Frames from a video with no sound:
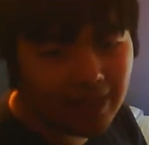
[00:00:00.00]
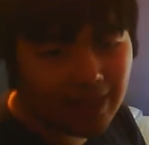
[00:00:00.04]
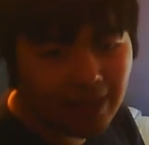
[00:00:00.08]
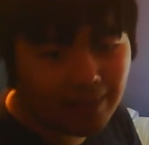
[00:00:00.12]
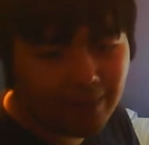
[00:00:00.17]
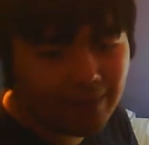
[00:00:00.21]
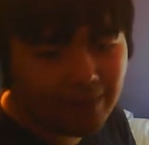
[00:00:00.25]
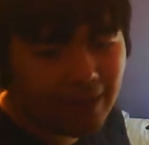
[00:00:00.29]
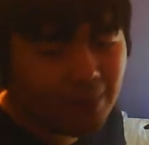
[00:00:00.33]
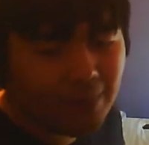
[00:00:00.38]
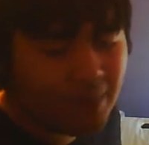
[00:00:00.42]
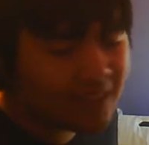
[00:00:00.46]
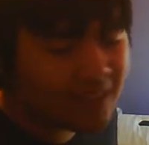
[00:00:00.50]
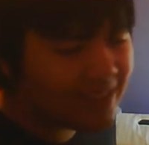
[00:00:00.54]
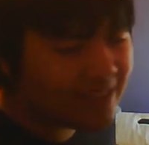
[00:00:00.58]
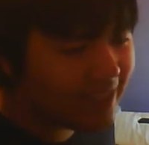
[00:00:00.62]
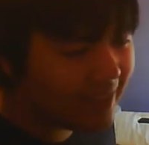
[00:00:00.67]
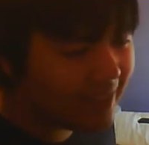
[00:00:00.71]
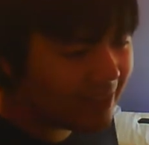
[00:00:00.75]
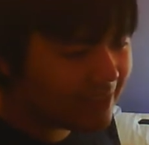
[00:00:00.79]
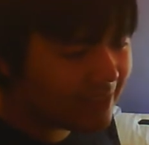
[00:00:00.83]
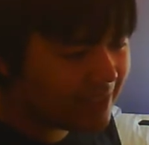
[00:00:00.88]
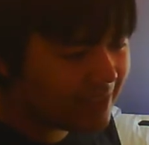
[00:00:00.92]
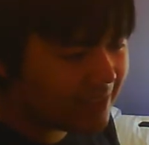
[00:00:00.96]
that. I mean, I bought
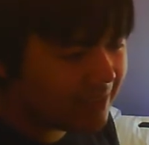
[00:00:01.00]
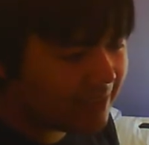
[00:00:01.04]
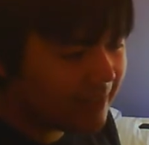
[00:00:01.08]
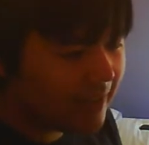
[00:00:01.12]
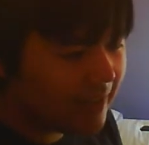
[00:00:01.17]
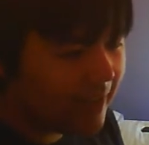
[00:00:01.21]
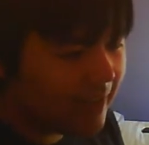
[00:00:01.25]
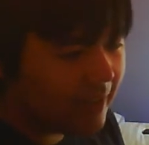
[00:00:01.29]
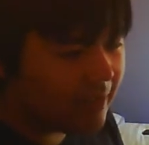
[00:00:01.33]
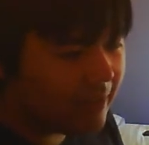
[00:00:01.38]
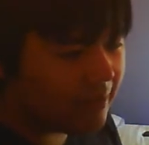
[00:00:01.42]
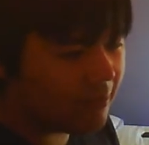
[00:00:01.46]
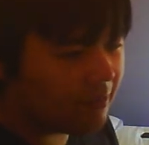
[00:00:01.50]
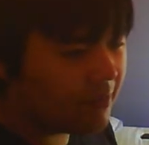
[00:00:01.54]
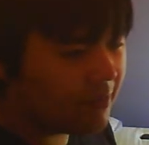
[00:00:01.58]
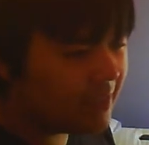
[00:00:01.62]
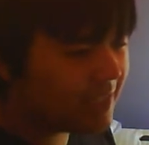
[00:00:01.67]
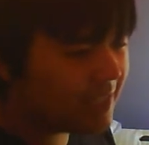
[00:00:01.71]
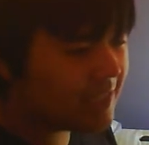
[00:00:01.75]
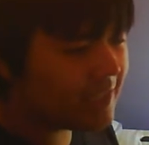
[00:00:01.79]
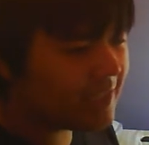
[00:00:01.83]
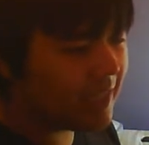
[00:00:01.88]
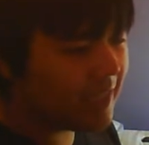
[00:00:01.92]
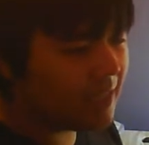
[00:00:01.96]
that on a
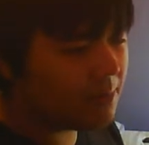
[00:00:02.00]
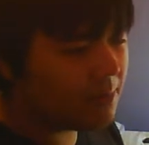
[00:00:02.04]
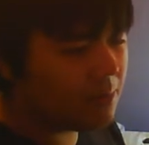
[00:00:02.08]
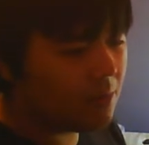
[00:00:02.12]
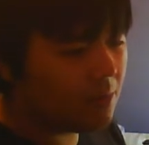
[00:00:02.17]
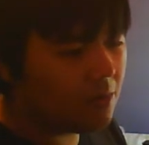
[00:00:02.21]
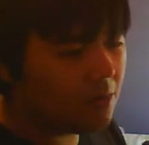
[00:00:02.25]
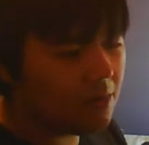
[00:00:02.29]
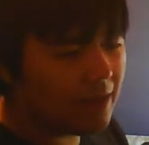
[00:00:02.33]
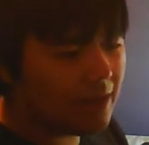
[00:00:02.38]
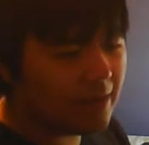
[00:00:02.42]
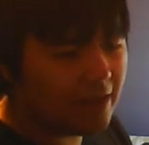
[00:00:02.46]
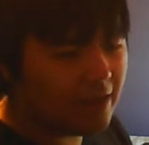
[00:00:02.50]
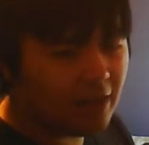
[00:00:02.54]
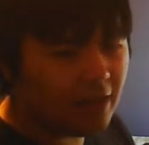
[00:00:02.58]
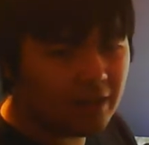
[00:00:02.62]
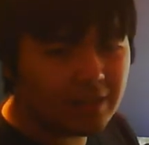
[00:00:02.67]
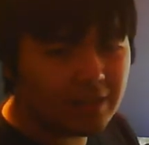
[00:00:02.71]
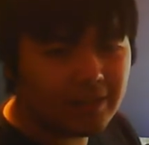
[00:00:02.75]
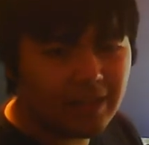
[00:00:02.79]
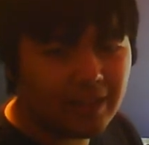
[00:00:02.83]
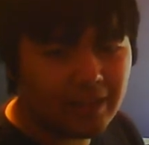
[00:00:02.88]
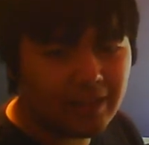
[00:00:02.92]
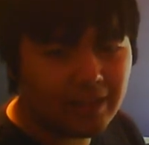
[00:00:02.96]
really terrible
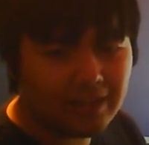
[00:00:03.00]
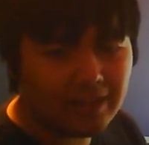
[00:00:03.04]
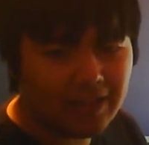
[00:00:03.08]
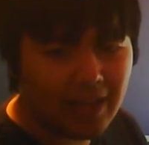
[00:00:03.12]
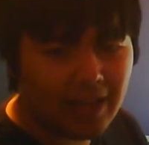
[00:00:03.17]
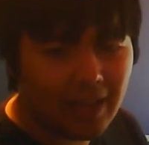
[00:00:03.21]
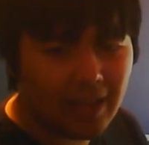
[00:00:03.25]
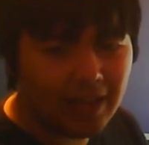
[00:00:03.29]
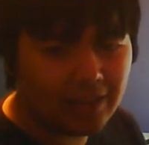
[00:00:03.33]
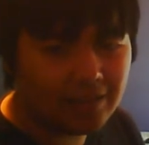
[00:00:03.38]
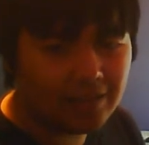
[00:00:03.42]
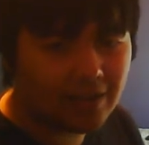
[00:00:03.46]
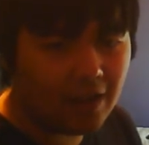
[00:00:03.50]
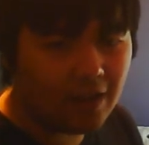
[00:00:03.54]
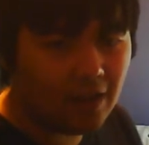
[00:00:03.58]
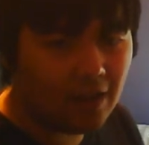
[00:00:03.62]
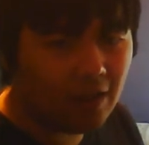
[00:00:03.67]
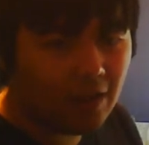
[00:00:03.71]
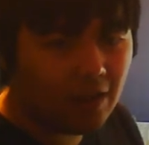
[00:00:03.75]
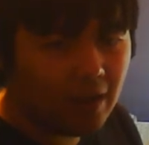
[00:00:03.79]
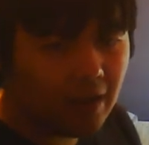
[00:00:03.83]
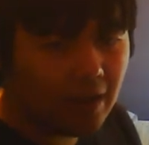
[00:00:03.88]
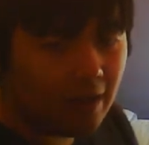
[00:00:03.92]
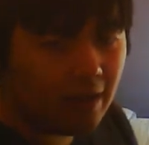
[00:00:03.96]
yard selling day, so